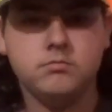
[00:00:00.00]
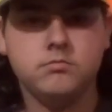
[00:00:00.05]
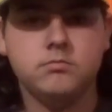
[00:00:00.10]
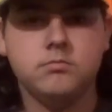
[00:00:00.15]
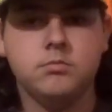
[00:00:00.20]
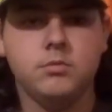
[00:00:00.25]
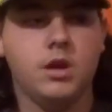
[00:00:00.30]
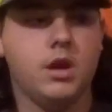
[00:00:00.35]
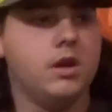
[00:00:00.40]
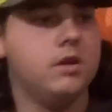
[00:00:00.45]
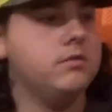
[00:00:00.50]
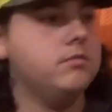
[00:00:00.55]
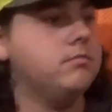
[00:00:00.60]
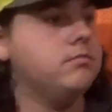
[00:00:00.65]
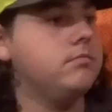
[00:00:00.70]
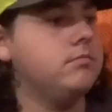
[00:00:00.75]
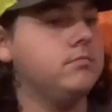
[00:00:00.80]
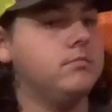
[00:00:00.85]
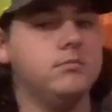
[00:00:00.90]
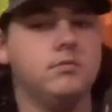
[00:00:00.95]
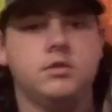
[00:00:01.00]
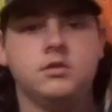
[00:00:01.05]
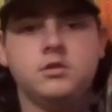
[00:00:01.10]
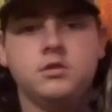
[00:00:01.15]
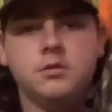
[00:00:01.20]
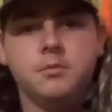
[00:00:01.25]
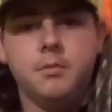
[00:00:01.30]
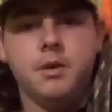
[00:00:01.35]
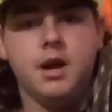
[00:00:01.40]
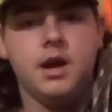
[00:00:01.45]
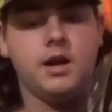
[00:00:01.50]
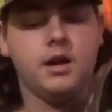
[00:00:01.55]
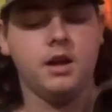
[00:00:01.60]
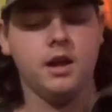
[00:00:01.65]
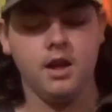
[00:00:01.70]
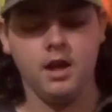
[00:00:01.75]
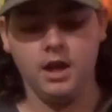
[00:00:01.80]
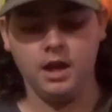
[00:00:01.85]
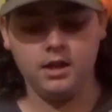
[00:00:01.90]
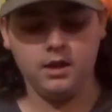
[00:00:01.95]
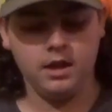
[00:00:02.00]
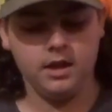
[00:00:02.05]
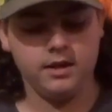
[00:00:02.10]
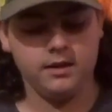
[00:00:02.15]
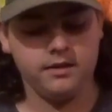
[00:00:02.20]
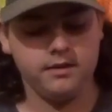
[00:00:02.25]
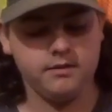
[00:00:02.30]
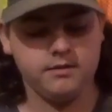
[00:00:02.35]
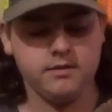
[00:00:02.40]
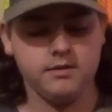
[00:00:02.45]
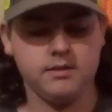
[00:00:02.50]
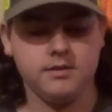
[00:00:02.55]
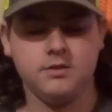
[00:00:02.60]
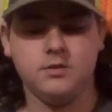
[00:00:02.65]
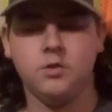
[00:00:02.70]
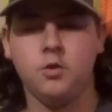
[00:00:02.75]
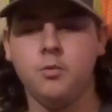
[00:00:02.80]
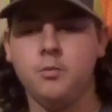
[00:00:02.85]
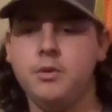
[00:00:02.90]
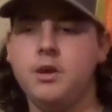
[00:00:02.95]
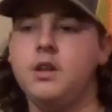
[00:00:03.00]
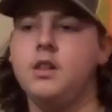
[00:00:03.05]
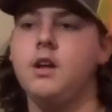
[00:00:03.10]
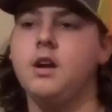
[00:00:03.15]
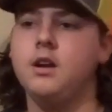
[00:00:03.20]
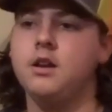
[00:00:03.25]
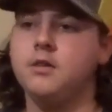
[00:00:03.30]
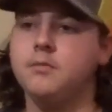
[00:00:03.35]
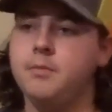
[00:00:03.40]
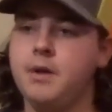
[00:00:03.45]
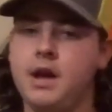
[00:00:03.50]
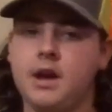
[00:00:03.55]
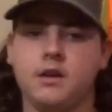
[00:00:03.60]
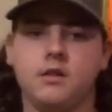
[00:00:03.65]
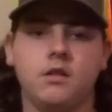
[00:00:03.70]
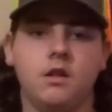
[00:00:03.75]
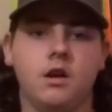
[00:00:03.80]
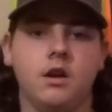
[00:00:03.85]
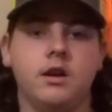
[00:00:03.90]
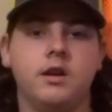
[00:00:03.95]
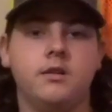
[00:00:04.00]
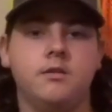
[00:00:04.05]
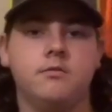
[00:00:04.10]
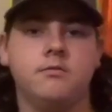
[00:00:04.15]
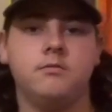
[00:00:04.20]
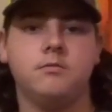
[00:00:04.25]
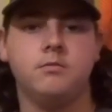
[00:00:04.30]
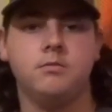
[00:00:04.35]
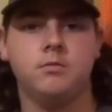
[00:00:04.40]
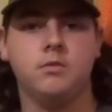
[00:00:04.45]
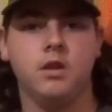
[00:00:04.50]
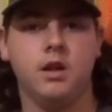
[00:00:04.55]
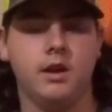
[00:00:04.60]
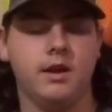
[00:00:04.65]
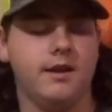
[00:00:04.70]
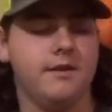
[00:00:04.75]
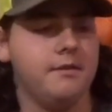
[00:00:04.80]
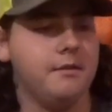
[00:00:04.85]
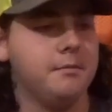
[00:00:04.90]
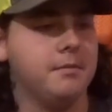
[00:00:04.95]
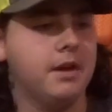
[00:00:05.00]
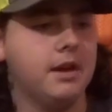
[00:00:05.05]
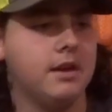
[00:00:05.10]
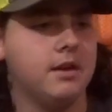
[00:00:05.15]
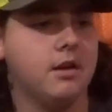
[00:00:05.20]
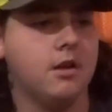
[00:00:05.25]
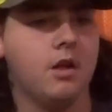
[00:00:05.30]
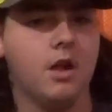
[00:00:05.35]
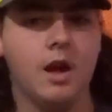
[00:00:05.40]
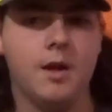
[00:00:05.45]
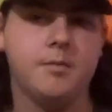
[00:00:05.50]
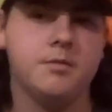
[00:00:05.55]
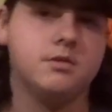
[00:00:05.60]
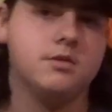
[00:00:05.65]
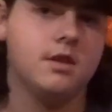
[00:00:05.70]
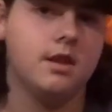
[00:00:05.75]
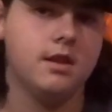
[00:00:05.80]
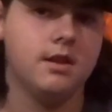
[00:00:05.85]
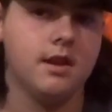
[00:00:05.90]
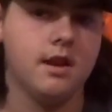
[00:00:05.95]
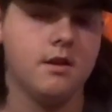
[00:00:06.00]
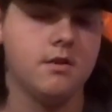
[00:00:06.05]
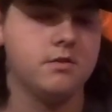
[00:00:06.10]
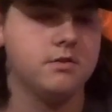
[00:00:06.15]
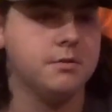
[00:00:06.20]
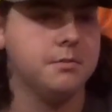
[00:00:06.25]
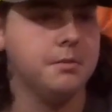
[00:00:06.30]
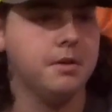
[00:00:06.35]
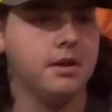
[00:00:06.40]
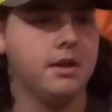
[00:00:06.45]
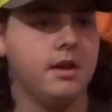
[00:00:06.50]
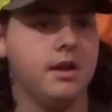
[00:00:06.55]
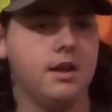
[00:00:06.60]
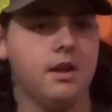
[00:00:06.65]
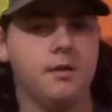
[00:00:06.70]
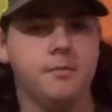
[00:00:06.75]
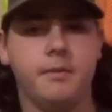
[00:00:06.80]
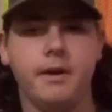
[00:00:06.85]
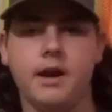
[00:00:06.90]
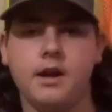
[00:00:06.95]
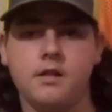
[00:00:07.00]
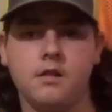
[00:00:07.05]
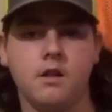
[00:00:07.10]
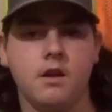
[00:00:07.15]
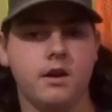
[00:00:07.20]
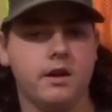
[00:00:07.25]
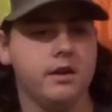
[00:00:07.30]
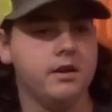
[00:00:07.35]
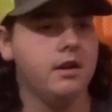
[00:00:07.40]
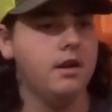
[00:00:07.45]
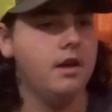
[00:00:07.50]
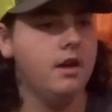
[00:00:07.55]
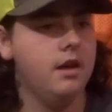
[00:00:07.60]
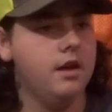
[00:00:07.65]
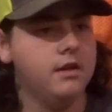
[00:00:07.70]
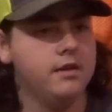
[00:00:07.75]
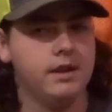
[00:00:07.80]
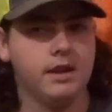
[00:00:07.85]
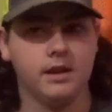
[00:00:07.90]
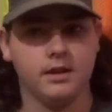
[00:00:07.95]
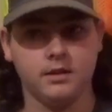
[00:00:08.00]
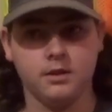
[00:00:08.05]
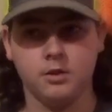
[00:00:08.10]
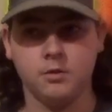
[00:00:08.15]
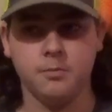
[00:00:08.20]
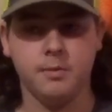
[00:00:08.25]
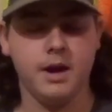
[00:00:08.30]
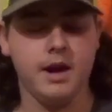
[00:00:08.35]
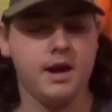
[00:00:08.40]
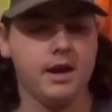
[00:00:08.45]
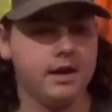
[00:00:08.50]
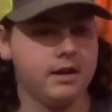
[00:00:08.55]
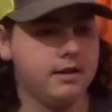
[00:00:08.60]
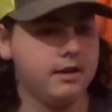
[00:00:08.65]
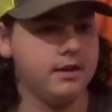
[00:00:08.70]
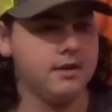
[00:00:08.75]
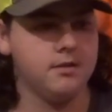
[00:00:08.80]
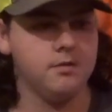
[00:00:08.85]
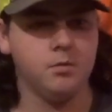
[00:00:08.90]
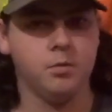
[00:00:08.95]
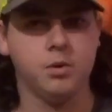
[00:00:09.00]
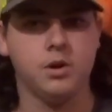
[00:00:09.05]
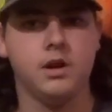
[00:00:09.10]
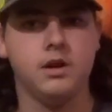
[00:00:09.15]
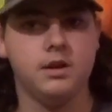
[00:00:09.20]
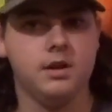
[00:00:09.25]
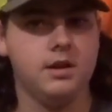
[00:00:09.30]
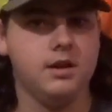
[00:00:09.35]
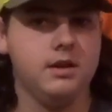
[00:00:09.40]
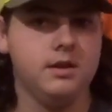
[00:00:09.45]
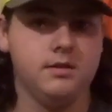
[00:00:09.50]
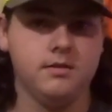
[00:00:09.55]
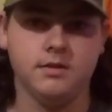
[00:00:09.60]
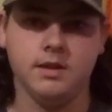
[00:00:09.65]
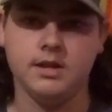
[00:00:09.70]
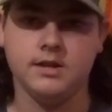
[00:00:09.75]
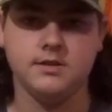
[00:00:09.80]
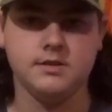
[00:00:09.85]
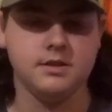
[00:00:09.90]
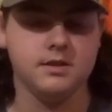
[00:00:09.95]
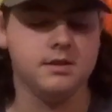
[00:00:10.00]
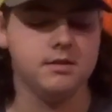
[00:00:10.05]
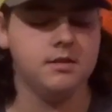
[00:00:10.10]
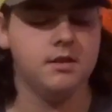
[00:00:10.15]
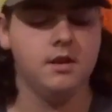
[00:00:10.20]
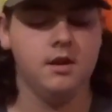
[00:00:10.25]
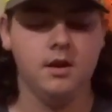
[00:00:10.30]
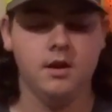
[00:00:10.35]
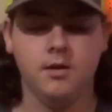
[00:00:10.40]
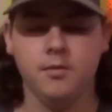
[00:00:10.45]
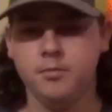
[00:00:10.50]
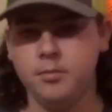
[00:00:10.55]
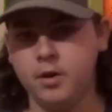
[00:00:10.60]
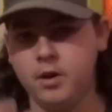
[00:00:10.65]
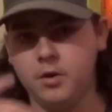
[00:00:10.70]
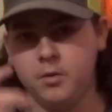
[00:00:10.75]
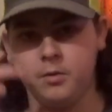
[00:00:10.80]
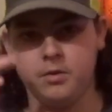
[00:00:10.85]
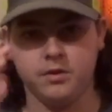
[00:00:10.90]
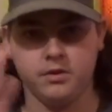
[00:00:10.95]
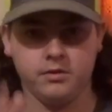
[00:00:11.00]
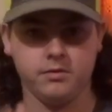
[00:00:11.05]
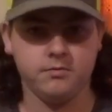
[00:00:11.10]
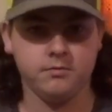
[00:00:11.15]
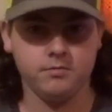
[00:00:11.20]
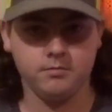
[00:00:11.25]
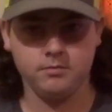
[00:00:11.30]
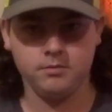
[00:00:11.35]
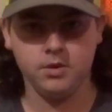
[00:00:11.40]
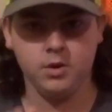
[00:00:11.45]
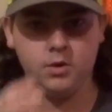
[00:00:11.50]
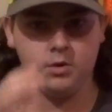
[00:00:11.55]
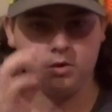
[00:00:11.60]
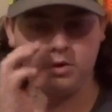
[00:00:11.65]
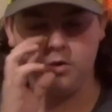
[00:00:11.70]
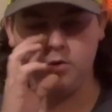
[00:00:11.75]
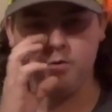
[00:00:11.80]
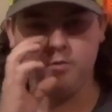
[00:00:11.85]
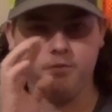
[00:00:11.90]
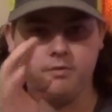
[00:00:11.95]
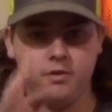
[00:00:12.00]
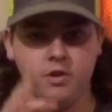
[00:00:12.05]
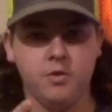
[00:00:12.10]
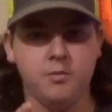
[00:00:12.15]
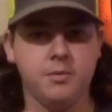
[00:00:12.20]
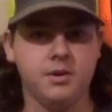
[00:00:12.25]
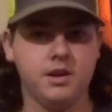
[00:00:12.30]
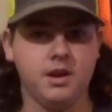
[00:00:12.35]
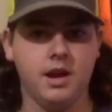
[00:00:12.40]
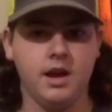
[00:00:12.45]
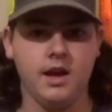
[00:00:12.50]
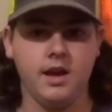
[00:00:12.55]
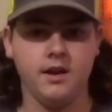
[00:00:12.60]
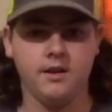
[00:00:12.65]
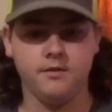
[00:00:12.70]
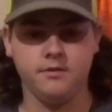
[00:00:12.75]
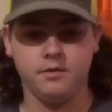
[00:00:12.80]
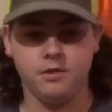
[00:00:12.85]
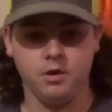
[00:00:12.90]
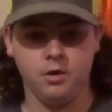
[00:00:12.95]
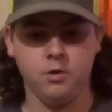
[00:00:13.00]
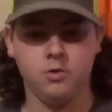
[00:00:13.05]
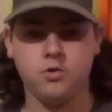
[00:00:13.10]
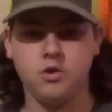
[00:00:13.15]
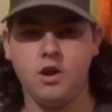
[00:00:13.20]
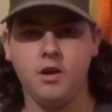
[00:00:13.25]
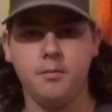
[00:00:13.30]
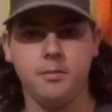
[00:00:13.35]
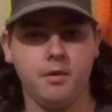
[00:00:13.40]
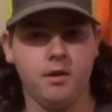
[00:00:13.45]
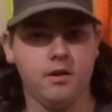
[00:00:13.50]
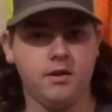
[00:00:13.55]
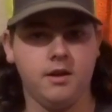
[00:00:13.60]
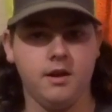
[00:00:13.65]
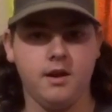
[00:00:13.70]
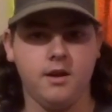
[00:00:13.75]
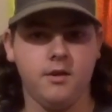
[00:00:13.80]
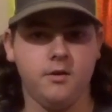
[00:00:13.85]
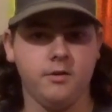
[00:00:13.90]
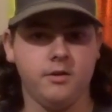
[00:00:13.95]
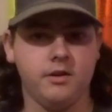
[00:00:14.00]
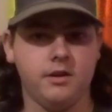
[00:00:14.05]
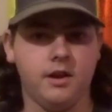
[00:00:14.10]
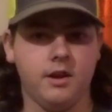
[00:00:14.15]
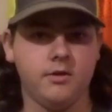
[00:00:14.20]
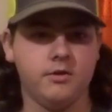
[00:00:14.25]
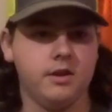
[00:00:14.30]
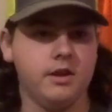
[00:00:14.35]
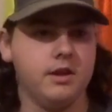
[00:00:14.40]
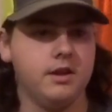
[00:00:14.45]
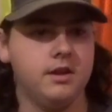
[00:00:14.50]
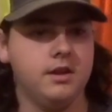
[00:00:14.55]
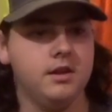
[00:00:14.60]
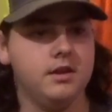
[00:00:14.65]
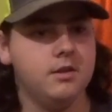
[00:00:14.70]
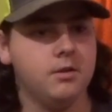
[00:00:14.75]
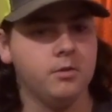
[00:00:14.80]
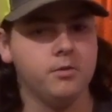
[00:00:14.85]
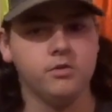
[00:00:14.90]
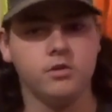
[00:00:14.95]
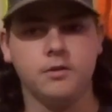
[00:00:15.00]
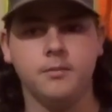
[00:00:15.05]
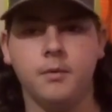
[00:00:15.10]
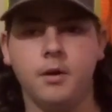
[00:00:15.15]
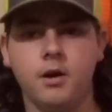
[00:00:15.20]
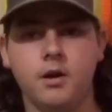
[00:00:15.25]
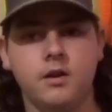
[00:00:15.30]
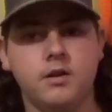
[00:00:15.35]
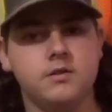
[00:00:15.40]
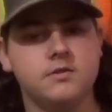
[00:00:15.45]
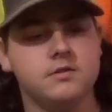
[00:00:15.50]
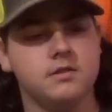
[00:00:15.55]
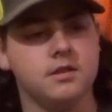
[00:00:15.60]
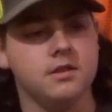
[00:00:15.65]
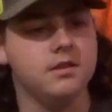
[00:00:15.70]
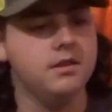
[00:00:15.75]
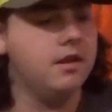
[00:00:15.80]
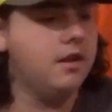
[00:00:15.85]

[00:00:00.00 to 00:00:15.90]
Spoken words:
yeah, this is the bag. Normally I like to pack light. Like if I'm taking a climbing stand out or something like that, I pack light. Take a little bag, take what I need, and that's it. But with YouTube filming, I have a new tripod now, and I'll take it on some hunts, and